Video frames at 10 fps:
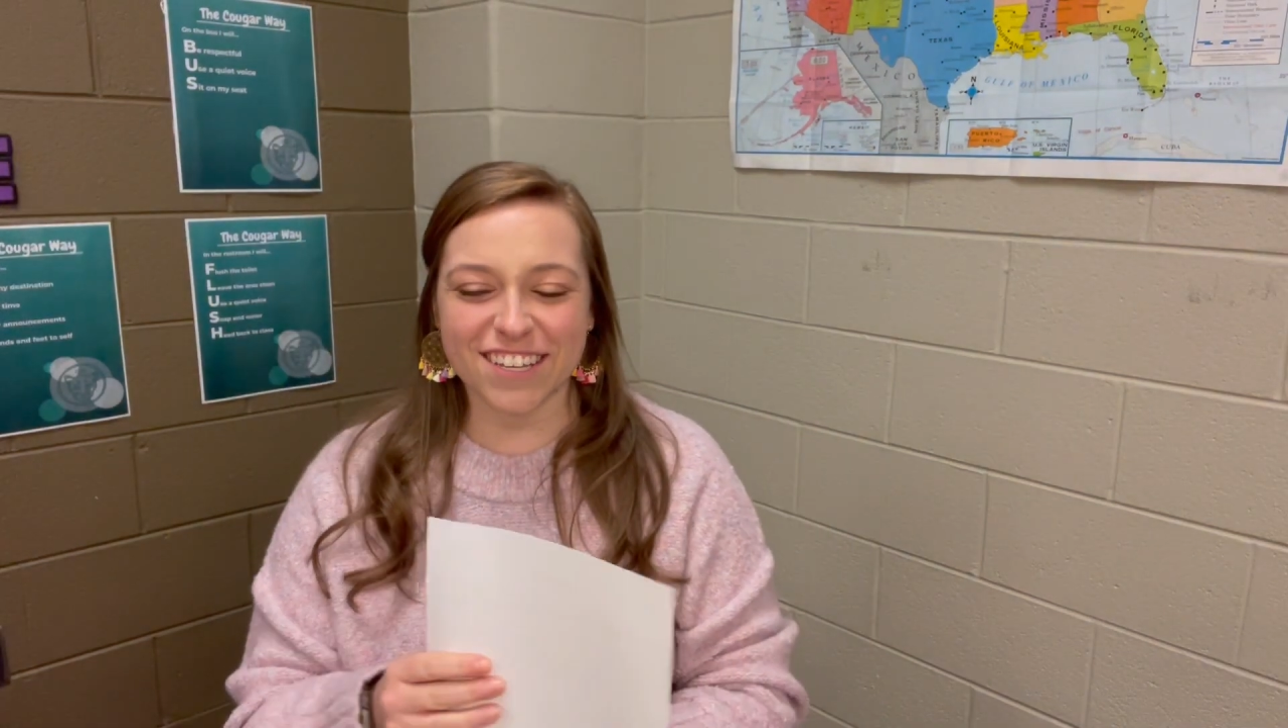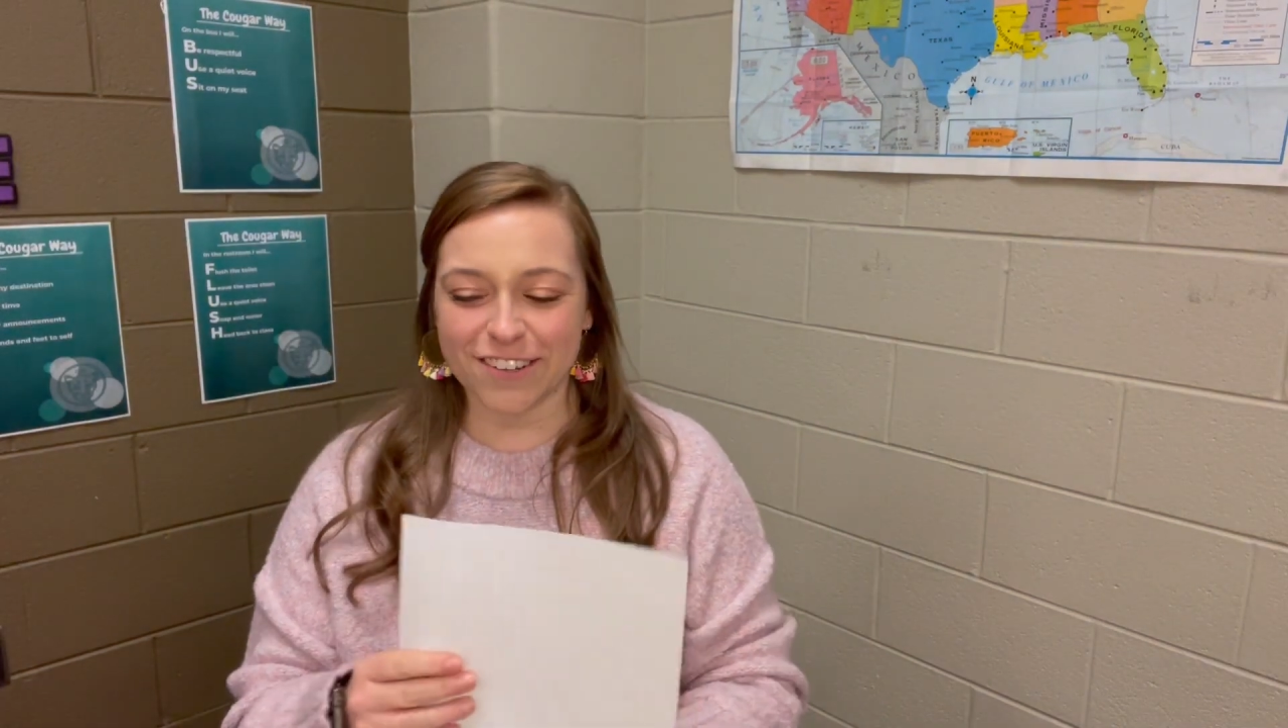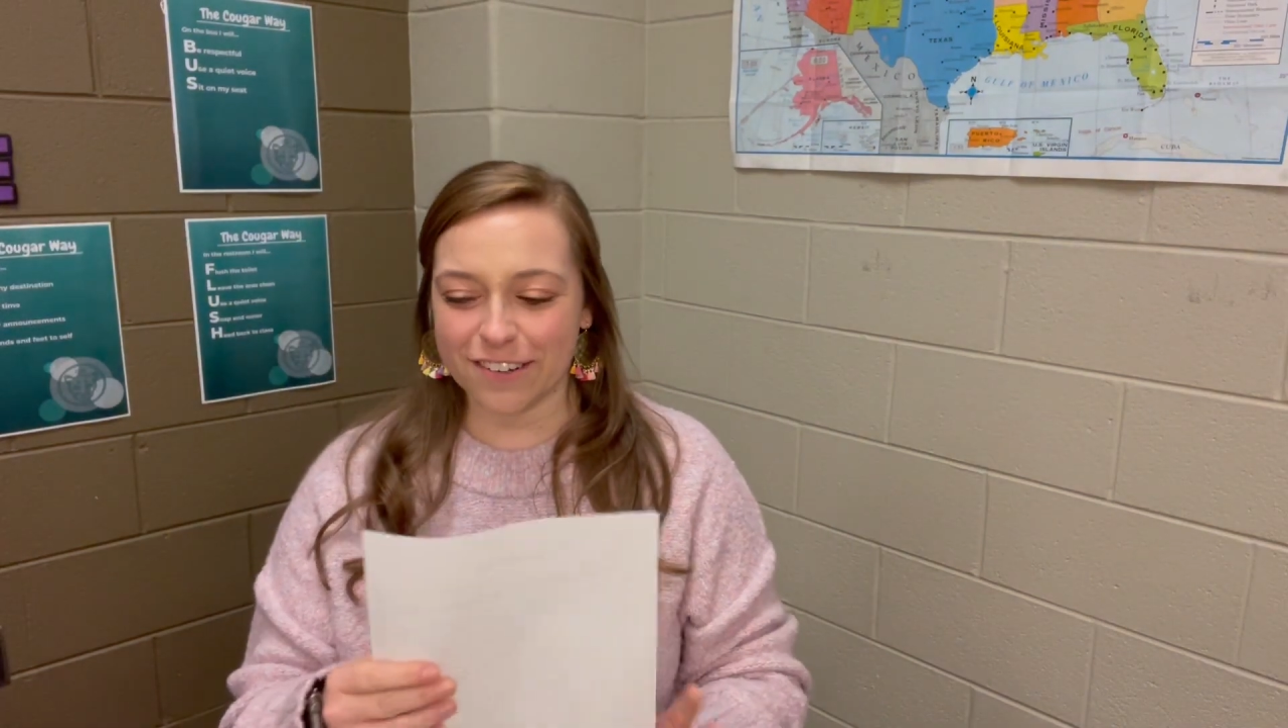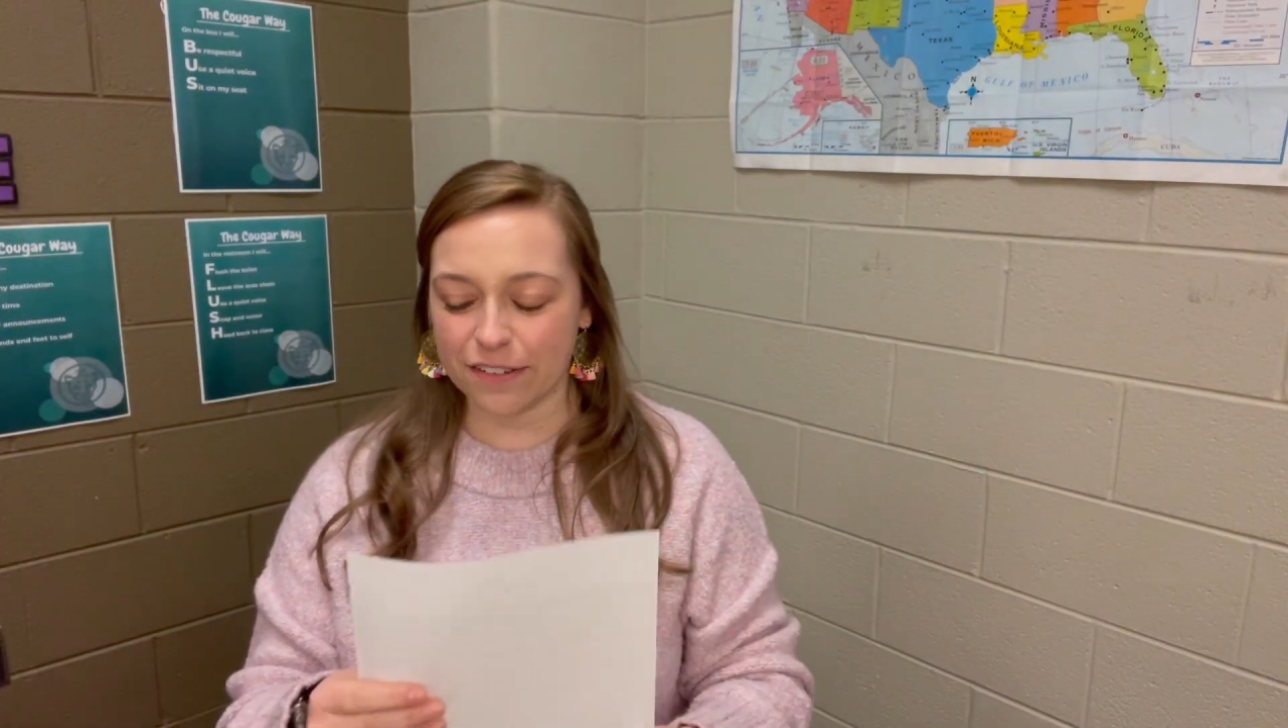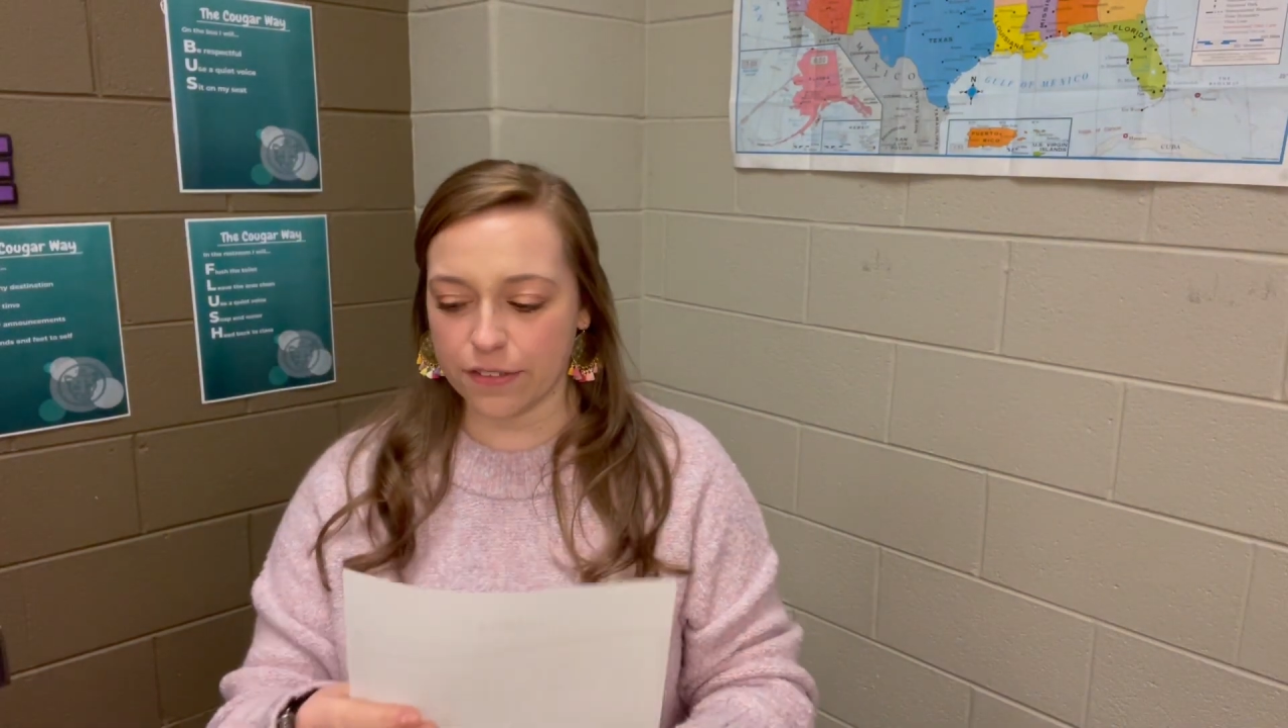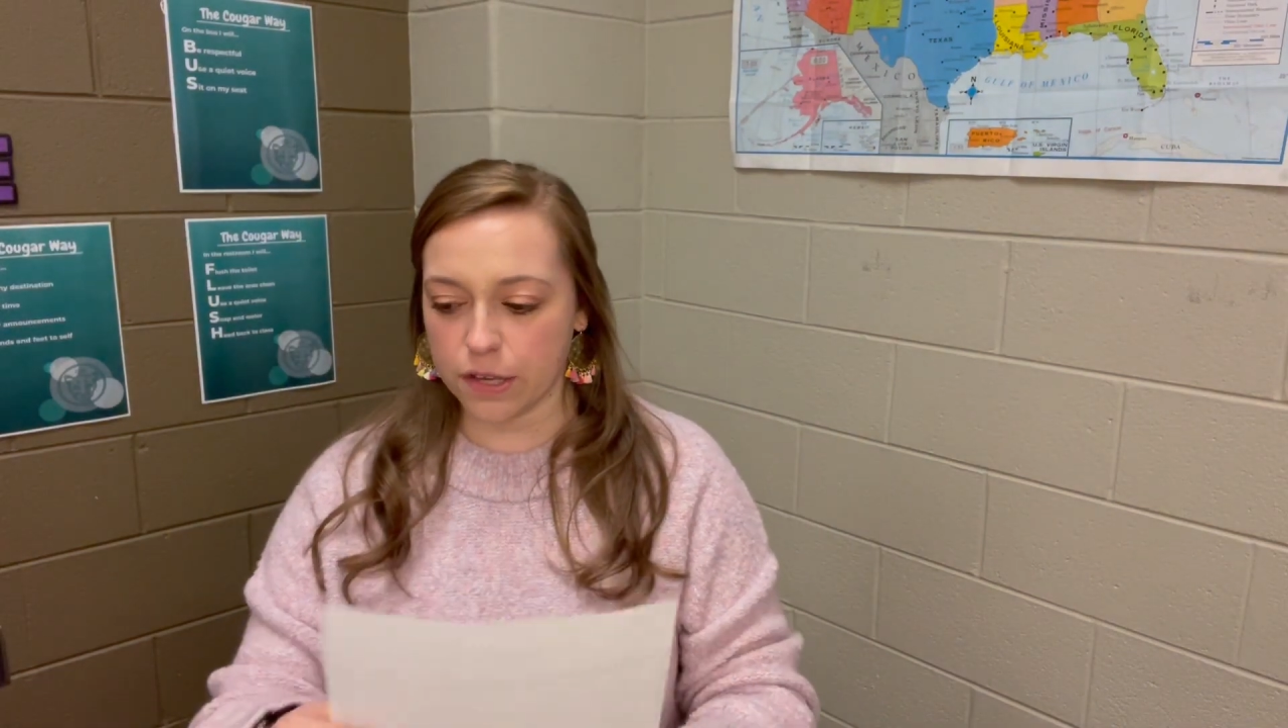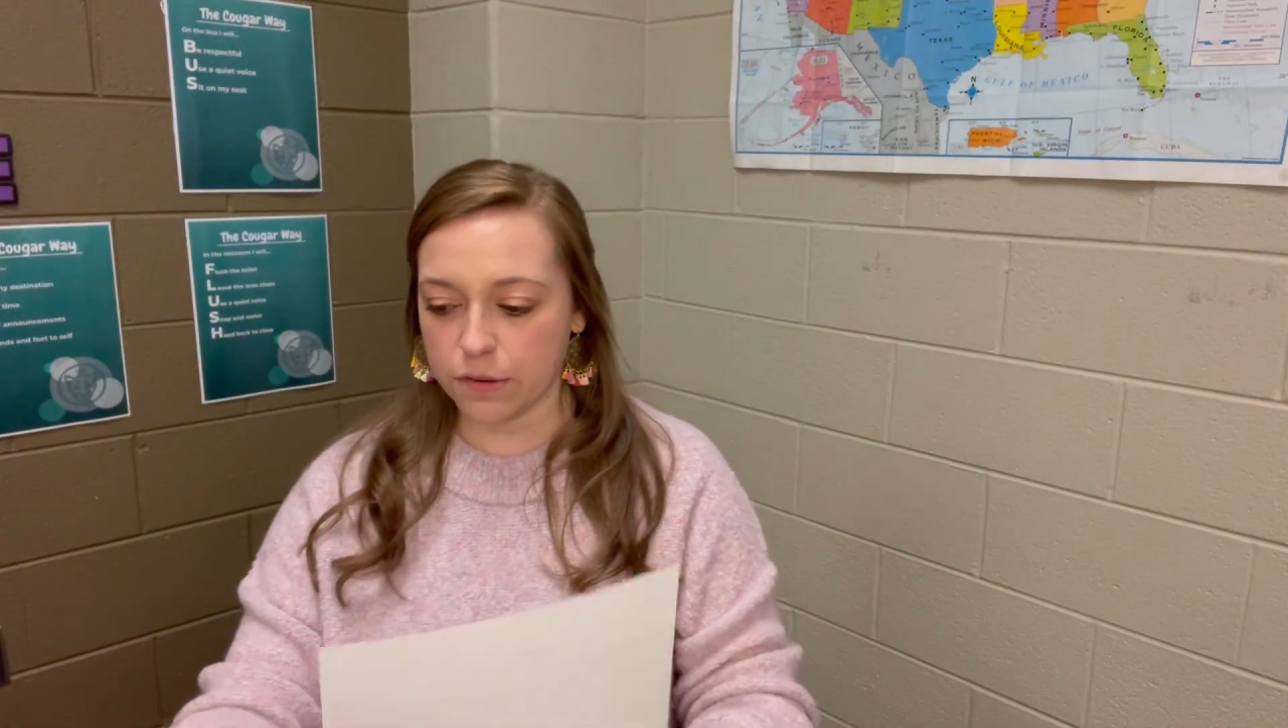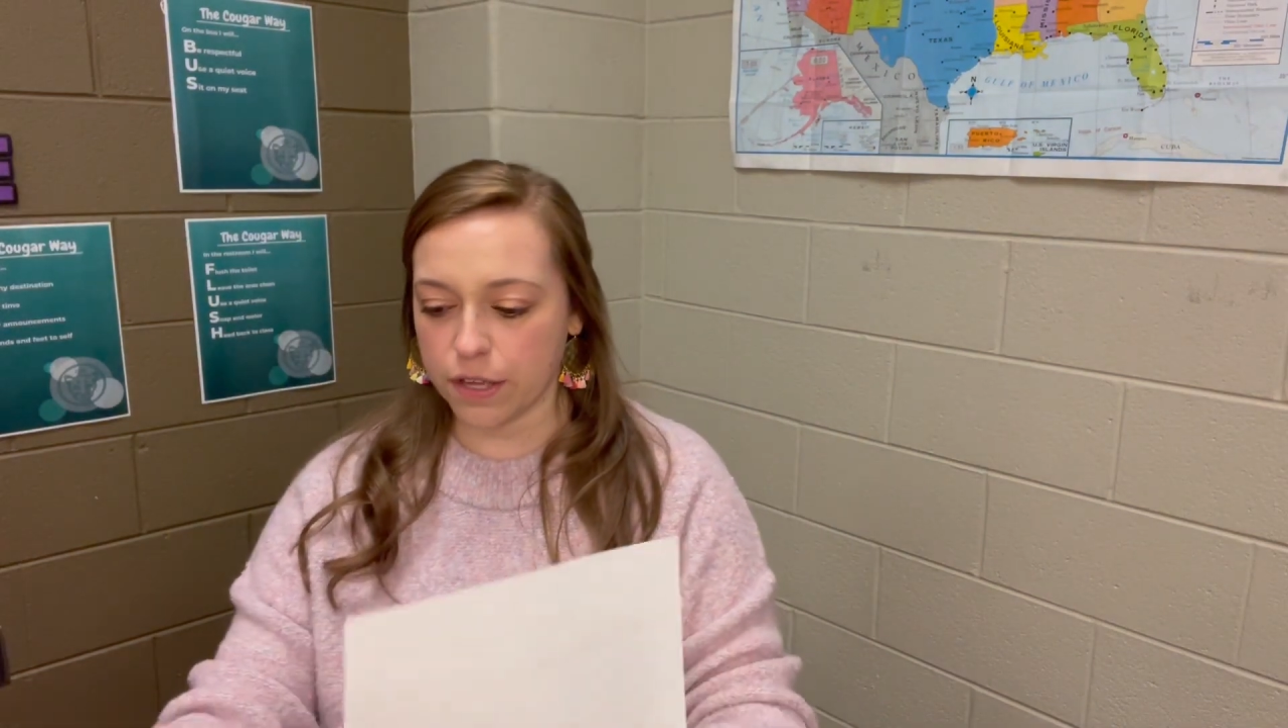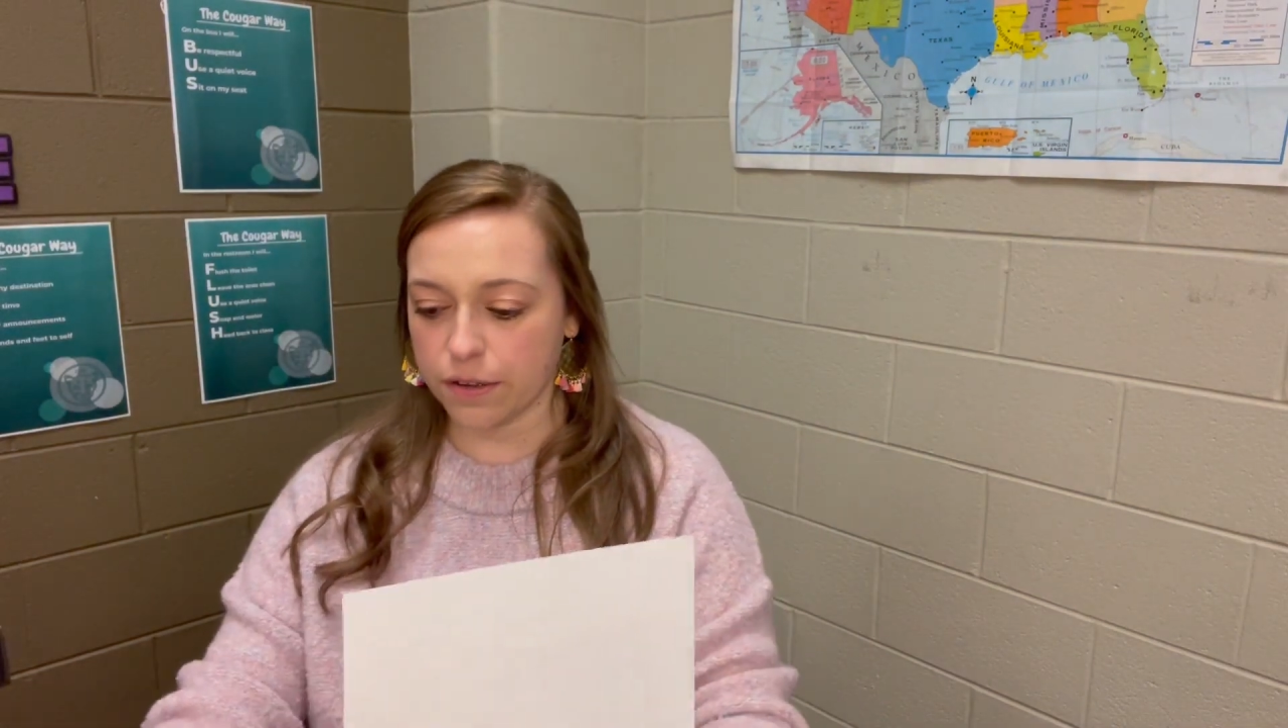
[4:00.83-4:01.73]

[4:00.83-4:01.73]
do if you